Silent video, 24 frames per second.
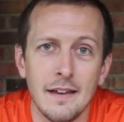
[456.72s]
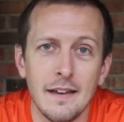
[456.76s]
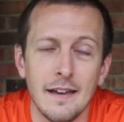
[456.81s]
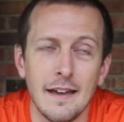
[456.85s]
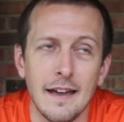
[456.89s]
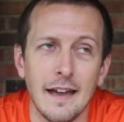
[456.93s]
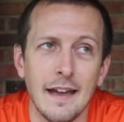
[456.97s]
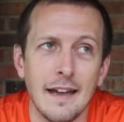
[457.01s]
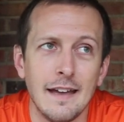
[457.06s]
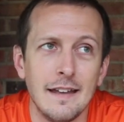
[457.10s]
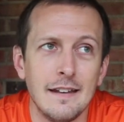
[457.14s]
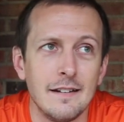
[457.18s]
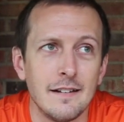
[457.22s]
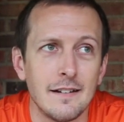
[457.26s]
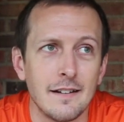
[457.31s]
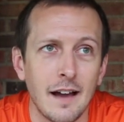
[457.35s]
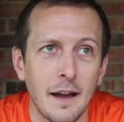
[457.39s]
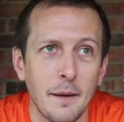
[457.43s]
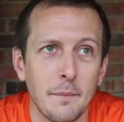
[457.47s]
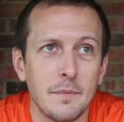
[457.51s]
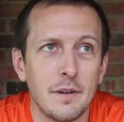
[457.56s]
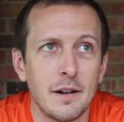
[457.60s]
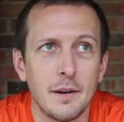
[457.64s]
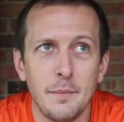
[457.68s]
And
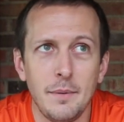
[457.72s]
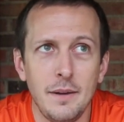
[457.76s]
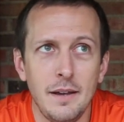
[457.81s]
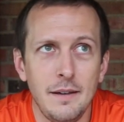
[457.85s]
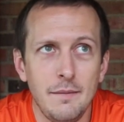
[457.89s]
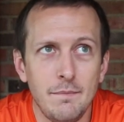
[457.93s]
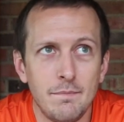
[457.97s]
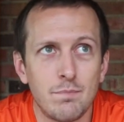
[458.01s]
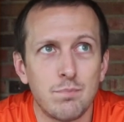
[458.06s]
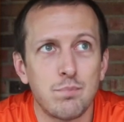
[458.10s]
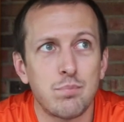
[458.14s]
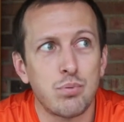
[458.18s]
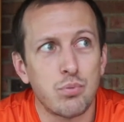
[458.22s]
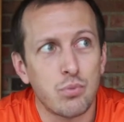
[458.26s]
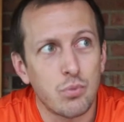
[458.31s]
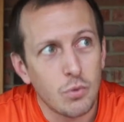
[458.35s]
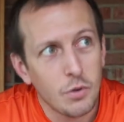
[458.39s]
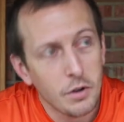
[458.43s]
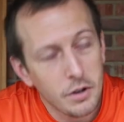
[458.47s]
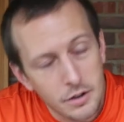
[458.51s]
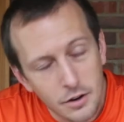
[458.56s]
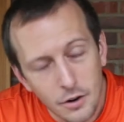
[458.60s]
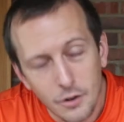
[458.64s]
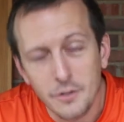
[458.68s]
I'm going to be
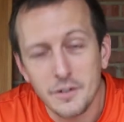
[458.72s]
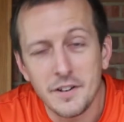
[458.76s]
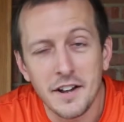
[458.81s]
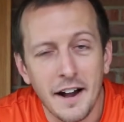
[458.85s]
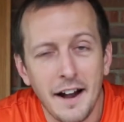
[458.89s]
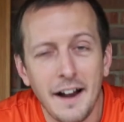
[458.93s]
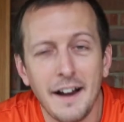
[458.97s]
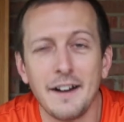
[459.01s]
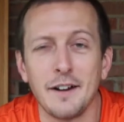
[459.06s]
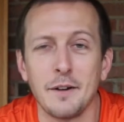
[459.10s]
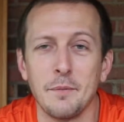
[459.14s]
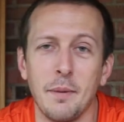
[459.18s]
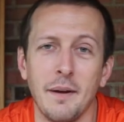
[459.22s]
pretty darn tired